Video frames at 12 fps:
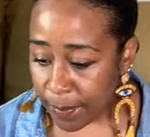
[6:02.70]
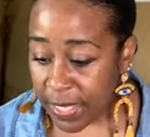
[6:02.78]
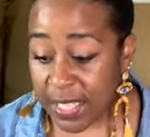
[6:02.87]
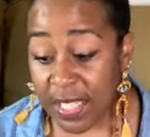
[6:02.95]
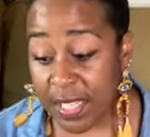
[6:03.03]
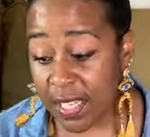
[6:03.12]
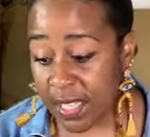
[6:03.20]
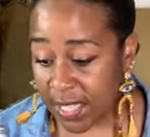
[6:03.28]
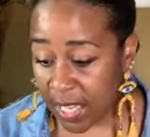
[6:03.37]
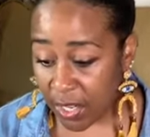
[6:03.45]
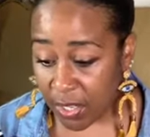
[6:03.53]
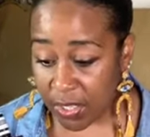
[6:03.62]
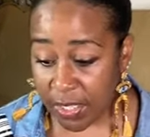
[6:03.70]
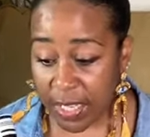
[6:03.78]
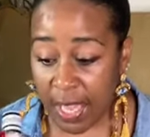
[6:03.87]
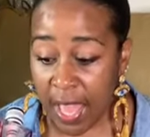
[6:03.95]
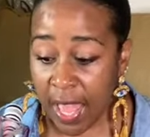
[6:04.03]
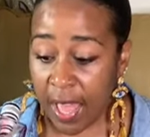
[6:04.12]
this is considered
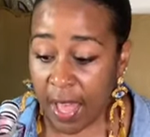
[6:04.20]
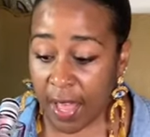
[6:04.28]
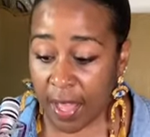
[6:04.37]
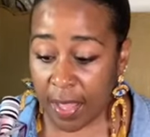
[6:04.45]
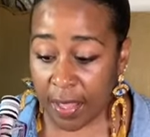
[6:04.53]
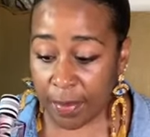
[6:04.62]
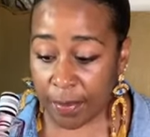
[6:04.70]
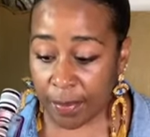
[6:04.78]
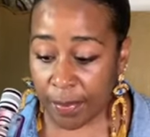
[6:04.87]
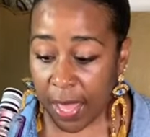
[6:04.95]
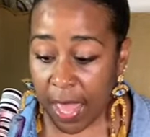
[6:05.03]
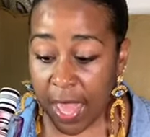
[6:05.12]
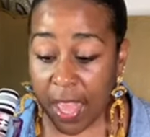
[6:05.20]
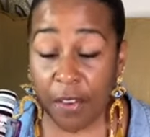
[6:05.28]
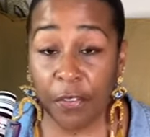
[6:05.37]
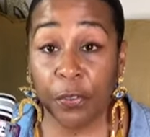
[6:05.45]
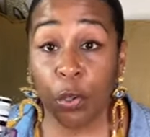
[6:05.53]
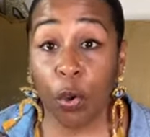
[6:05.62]
um, a
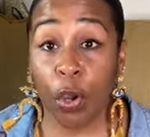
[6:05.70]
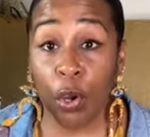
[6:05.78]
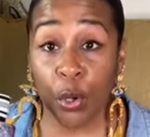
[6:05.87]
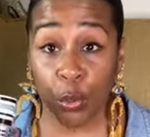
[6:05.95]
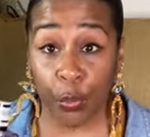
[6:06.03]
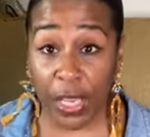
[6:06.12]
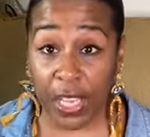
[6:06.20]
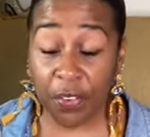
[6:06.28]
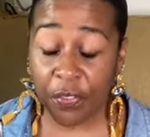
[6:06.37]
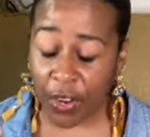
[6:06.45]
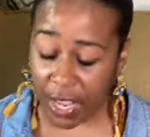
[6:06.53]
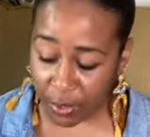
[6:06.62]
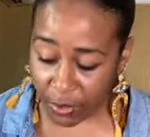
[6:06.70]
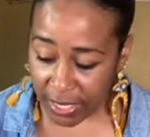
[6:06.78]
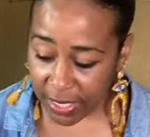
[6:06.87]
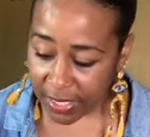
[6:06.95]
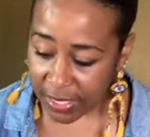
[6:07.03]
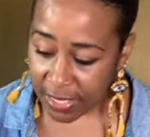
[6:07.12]
floral green
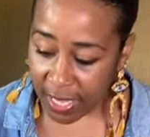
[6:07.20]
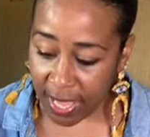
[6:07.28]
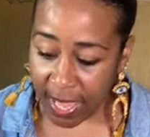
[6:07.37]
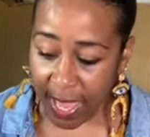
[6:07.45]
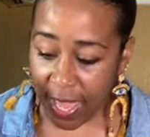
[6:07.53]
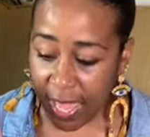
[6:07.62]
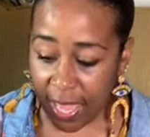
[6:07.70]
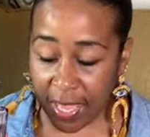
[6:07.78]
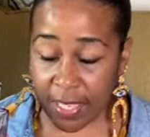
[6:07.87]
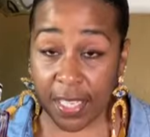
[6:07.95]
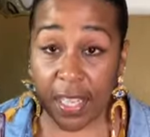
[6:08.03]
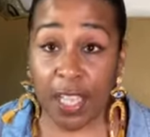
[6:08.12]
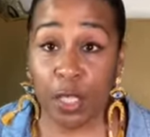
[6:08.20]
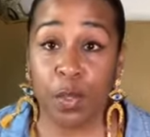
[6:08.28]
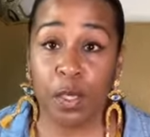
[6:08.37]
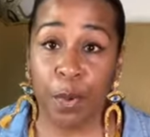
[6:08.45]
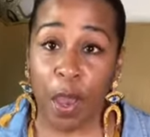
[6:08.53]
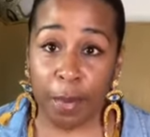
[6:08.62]
fragrance. And this
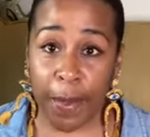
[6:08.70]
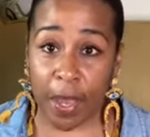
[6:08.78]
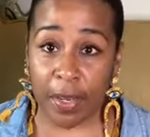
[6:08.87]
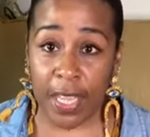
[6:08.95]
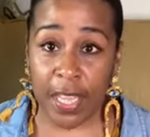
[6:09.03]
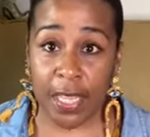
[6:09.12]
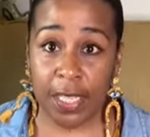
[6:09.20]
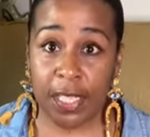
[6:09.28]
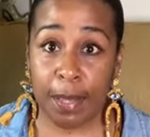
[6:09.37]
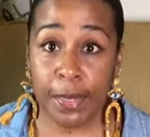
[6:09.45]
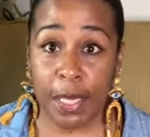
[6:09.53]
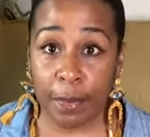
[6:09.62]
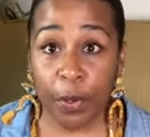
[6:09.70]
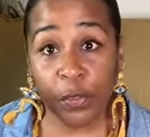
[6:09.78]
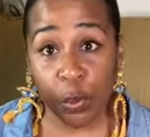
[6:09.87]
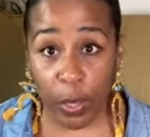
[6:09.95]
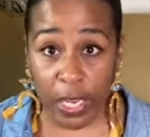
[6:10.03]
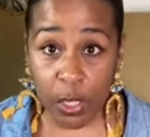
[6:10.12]
was brought about in September of
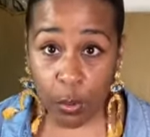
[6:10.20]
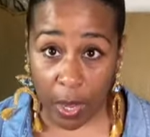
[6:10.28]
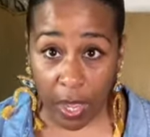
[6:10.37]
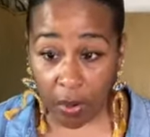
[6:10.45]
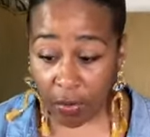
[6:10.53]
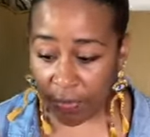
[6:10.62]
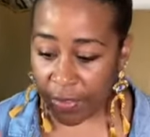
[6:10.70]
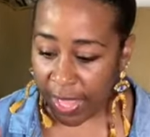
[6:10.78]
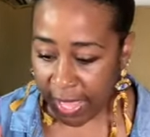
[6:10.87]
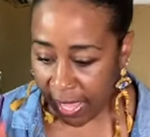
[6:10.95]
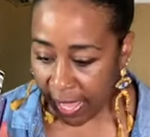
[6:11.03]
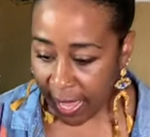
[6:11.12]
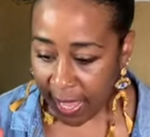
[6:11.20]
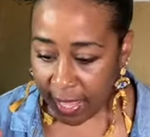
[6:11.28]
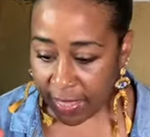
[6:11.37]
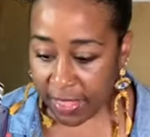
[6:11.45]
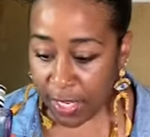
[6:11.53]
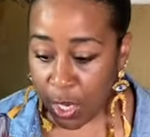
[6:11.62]
2012.
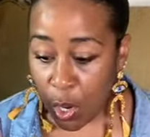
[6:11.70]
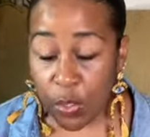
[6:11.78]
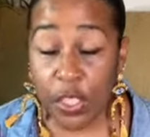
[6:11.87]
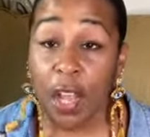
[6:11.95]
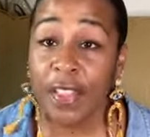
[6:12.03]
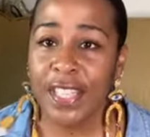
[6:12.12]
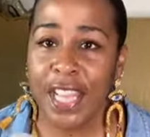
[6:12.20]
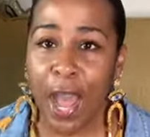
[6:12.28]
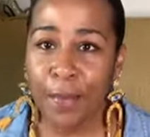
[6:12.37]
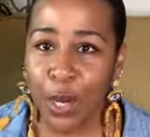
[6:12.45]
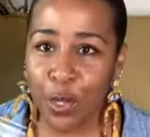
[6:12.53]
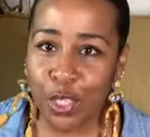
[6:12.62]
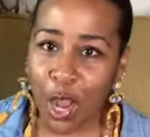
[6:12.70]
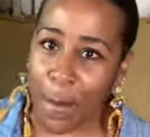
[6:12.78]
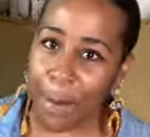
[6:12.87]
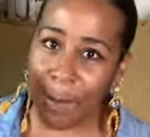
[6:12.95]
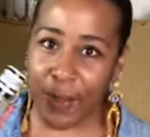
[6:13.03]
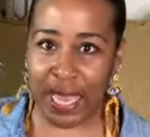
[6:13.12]
And the notes are, the top notes are
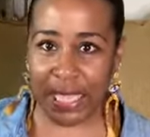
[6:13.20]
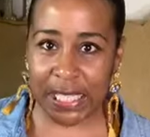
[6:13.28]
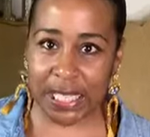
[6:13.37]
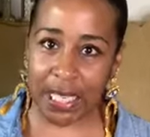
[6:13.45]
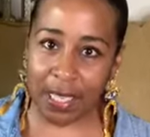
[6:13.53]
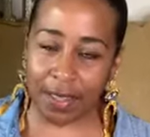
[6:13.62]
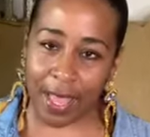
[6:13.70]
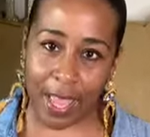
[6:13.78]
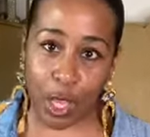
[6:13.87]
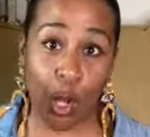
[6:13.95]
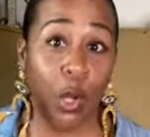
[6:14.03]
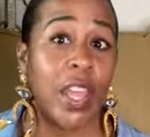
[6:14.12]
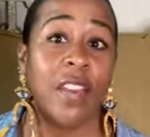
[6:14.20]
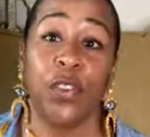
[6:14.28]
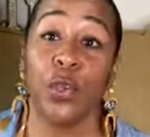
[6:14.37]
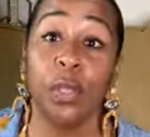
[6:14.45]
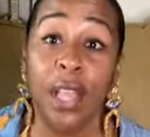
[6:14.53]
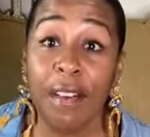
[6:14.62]
mint. Like if
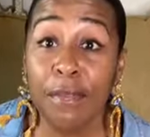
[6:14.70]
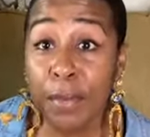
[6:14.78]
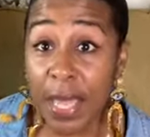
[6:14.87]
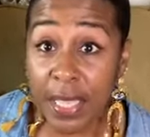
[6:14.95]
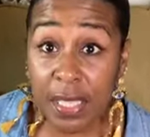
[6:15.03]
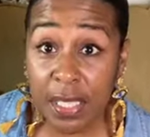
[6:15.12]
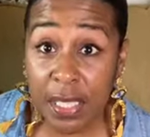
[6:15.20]
you love mint,